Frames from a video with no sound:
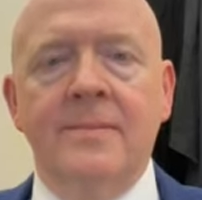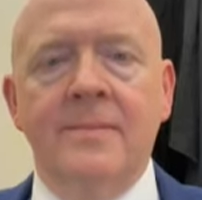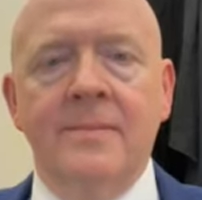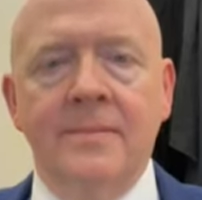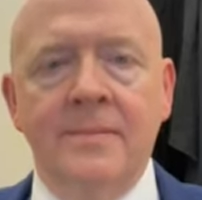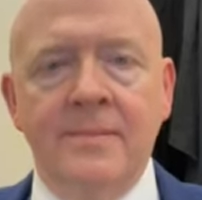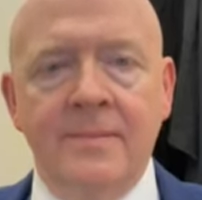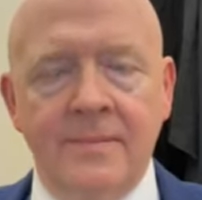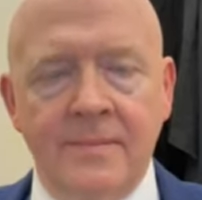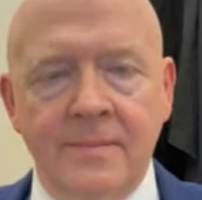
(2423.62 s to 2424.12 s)

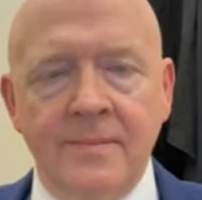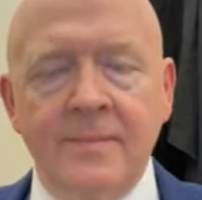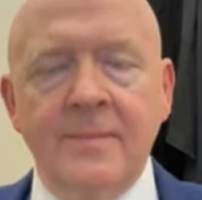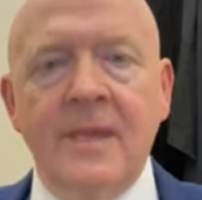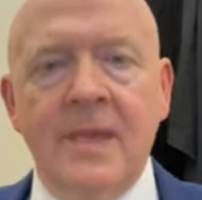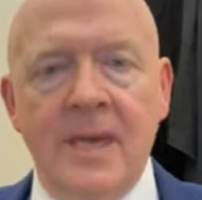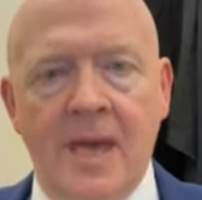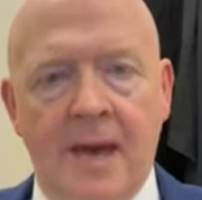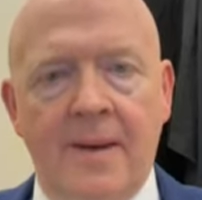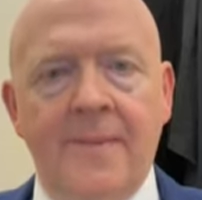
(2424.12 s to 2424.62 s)

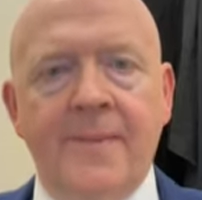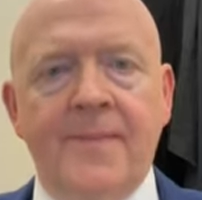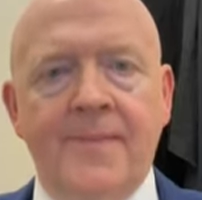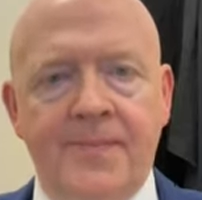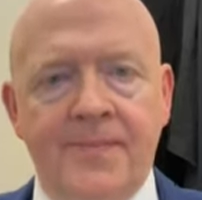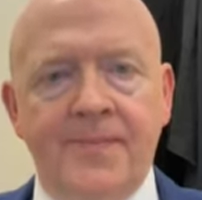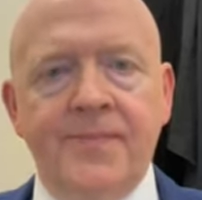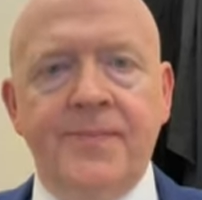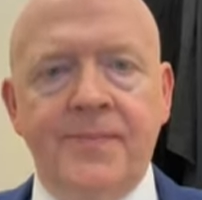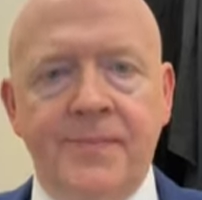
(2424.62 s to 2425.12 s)

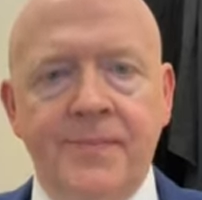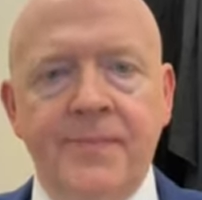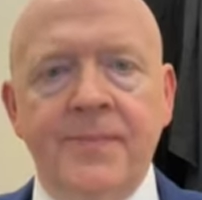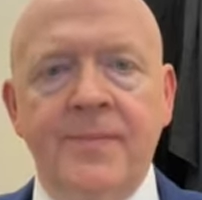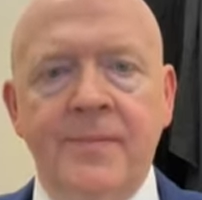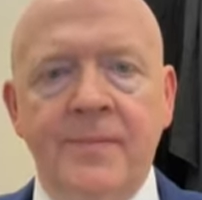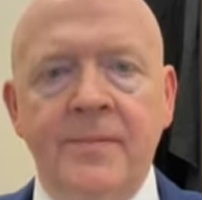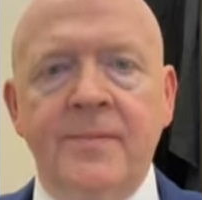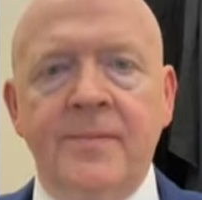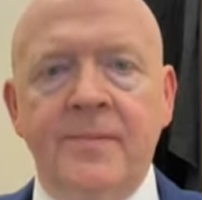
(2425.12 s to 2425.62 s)

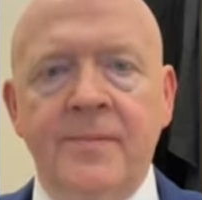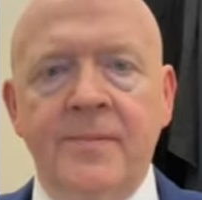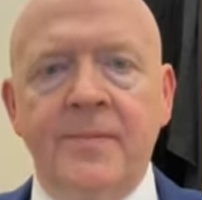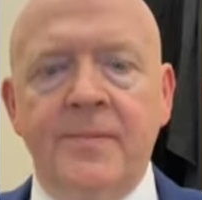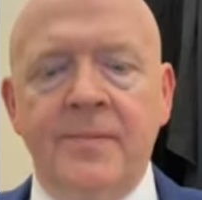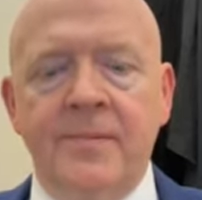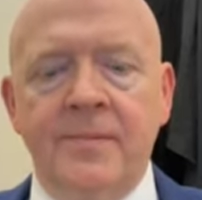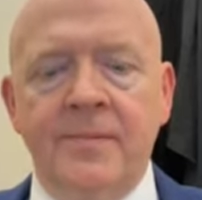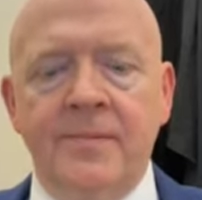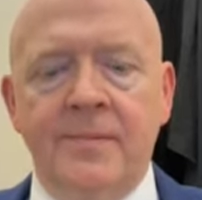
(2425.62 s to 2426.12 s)

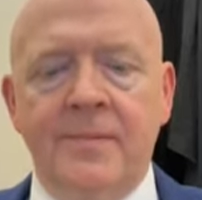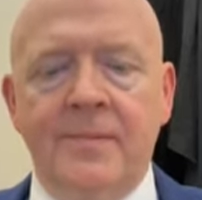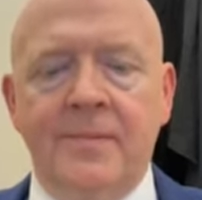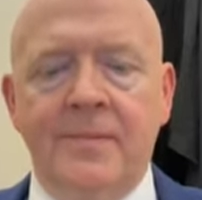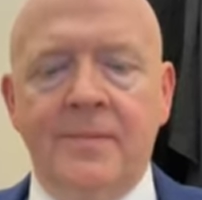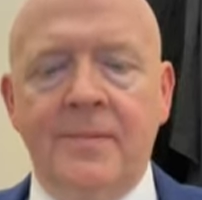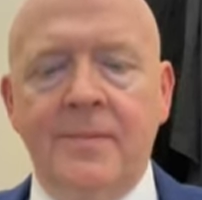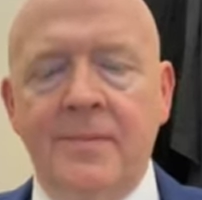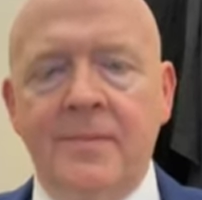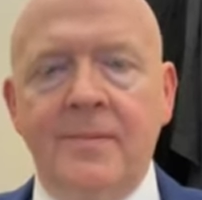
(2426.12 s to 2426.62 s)

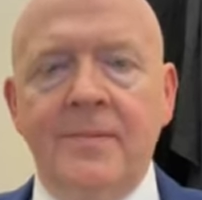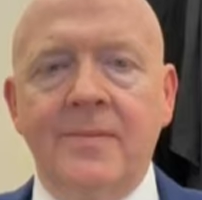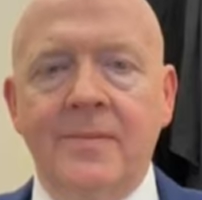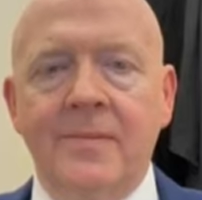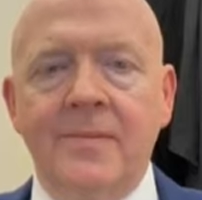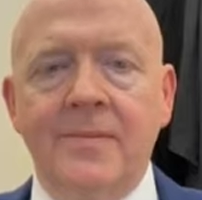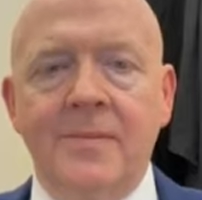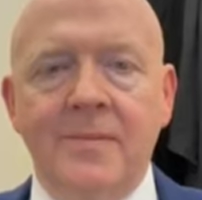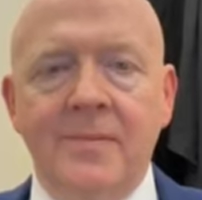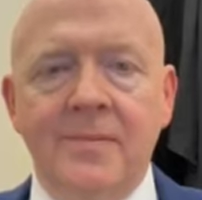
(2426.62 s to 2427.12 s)

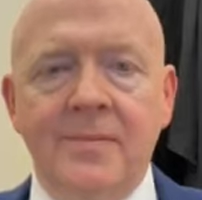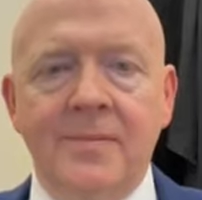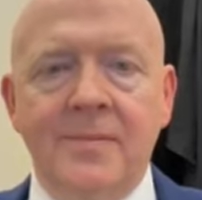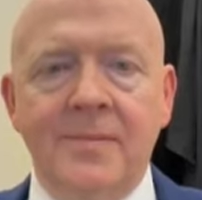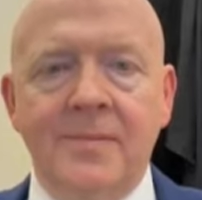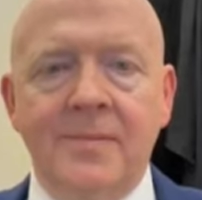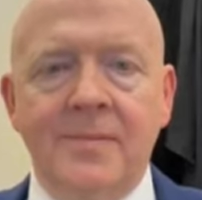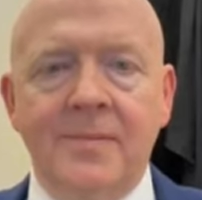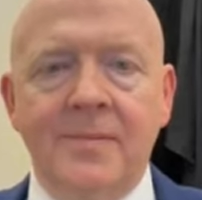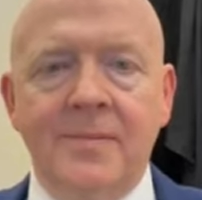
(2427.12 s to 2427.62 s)

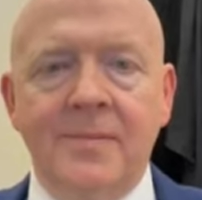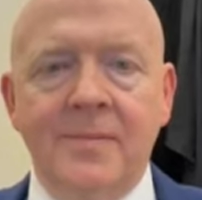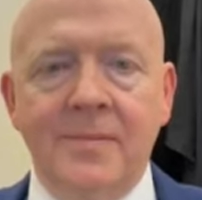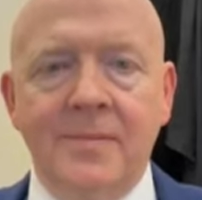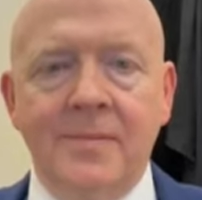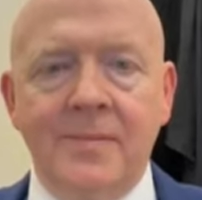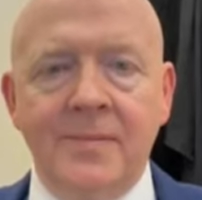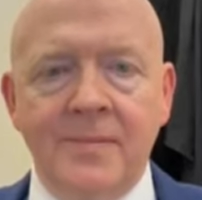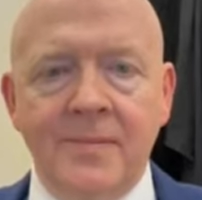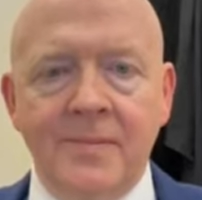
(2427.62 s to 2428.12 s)

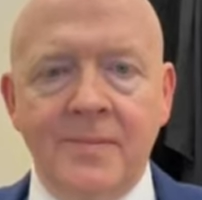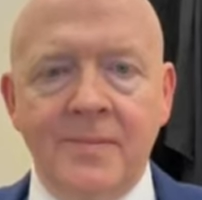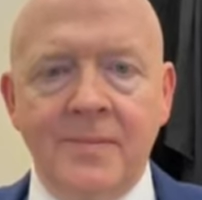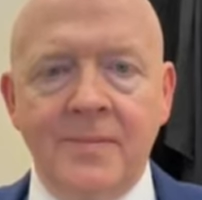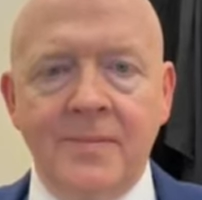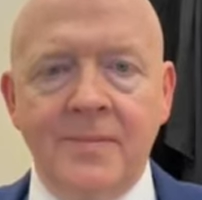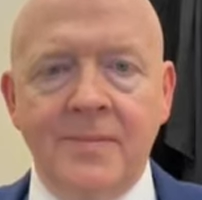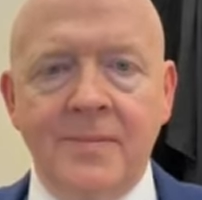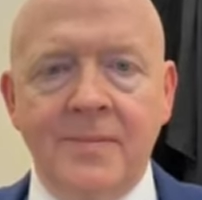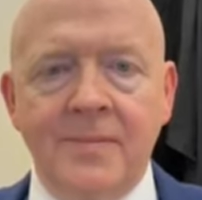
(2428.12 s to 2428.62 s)

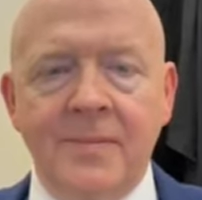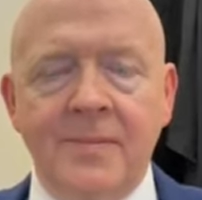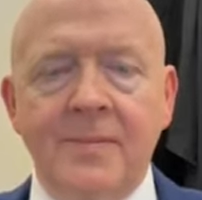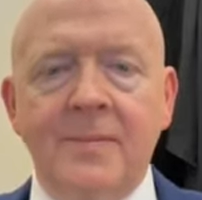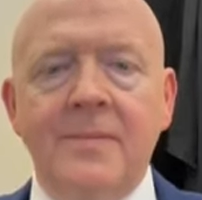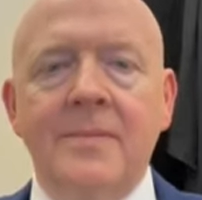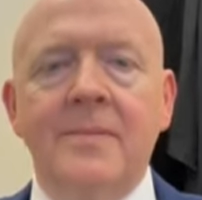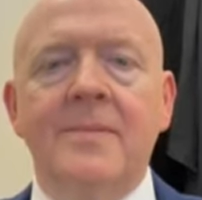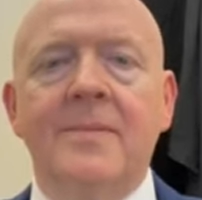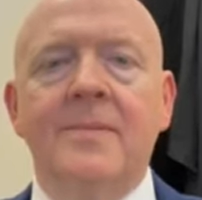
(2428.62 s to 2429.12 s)

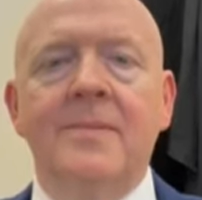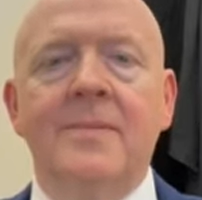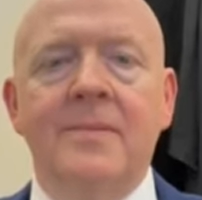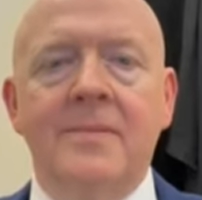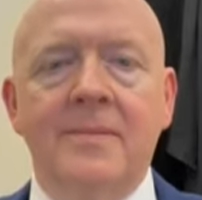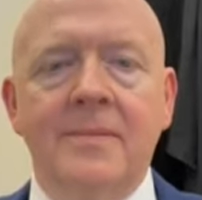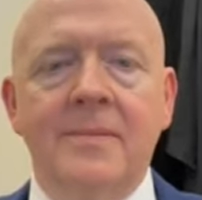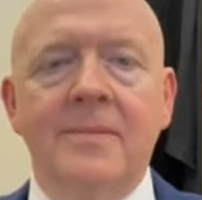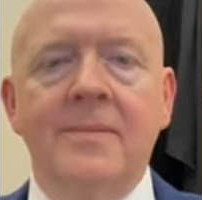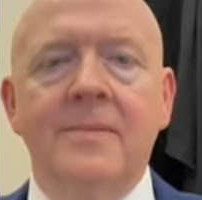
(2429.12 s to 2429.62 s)

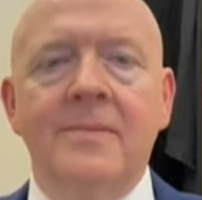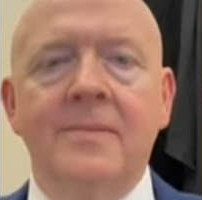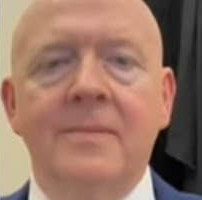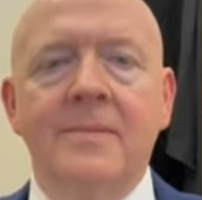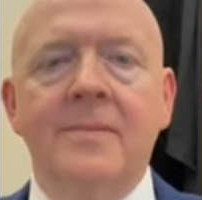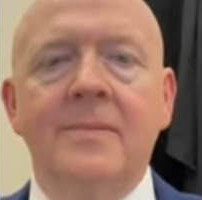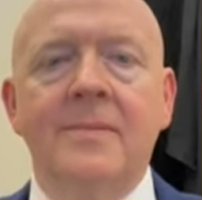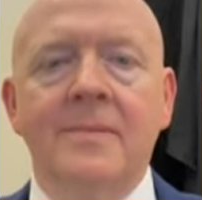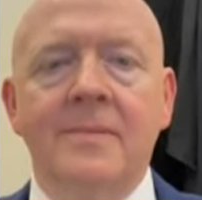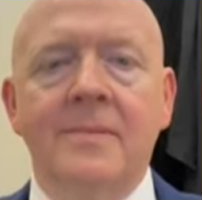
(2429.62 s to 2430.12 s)

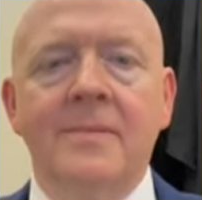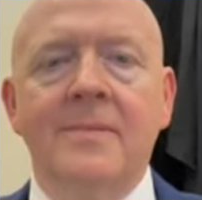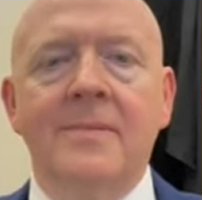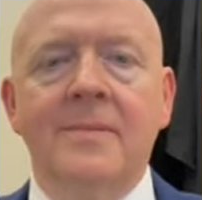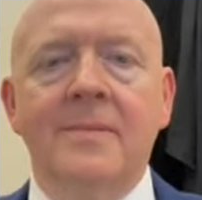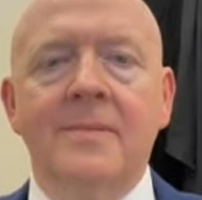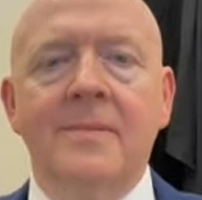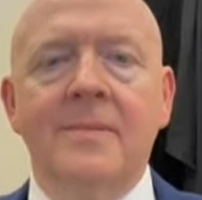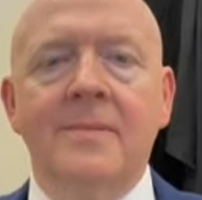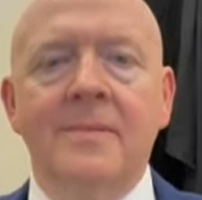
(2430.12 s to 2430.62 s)

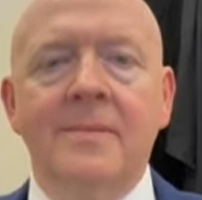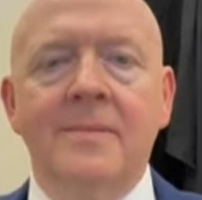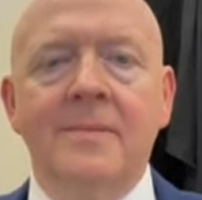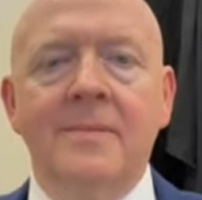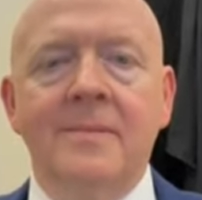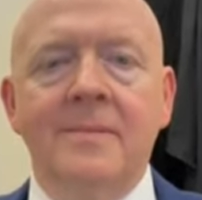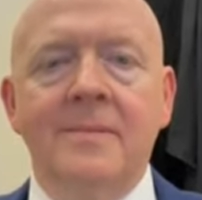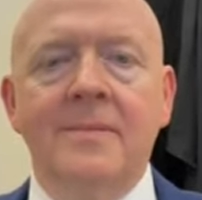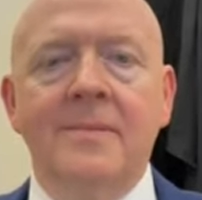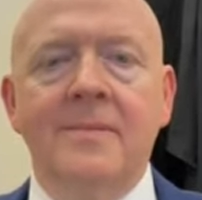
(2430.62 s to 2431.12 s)

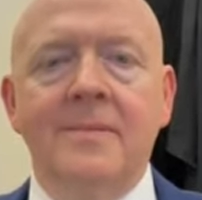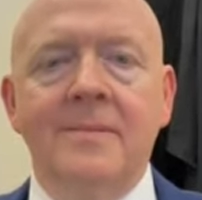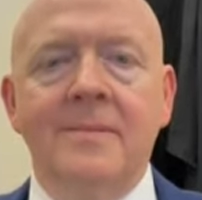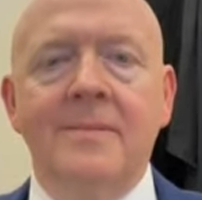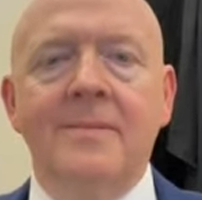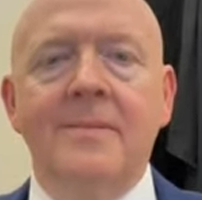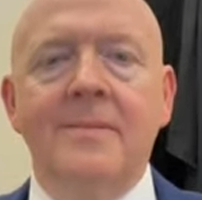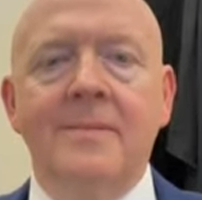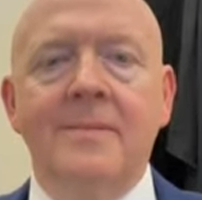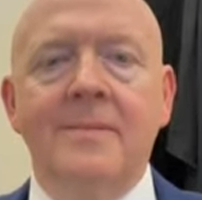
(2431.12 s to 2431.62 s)
The person shown says nothing.